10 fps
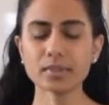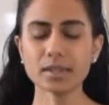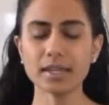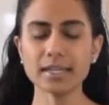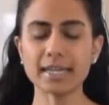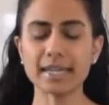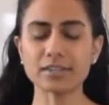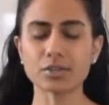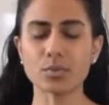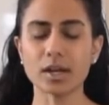And here,
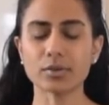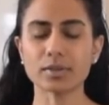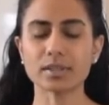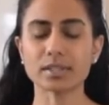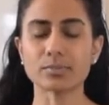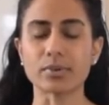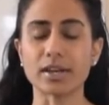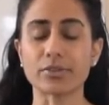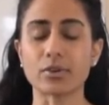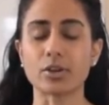as you work with this
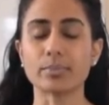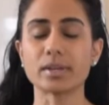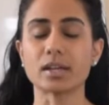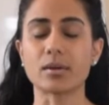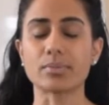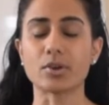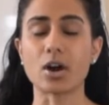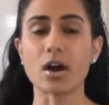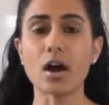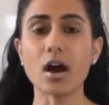breath, you're opening up your
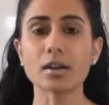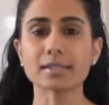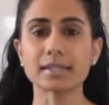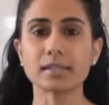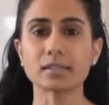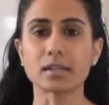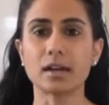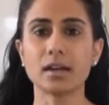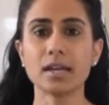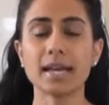heart center,
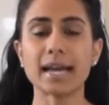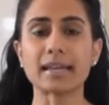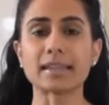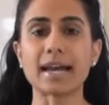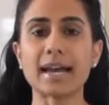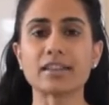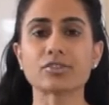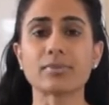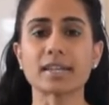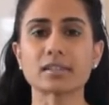and the
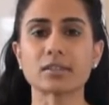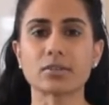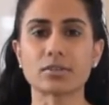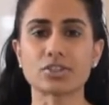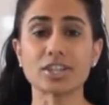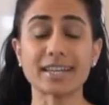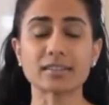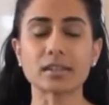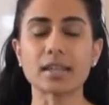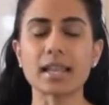hands resting on the
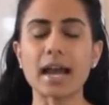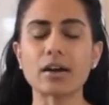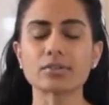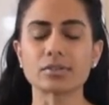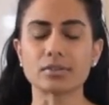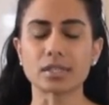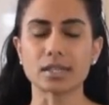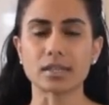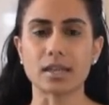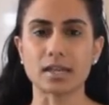chest allows you to
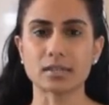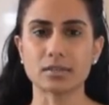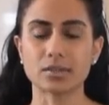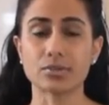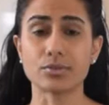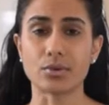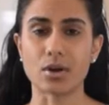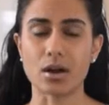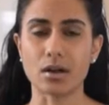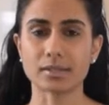connect to your
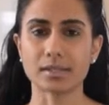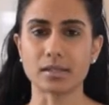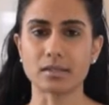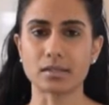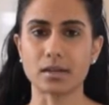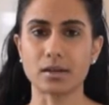heart center.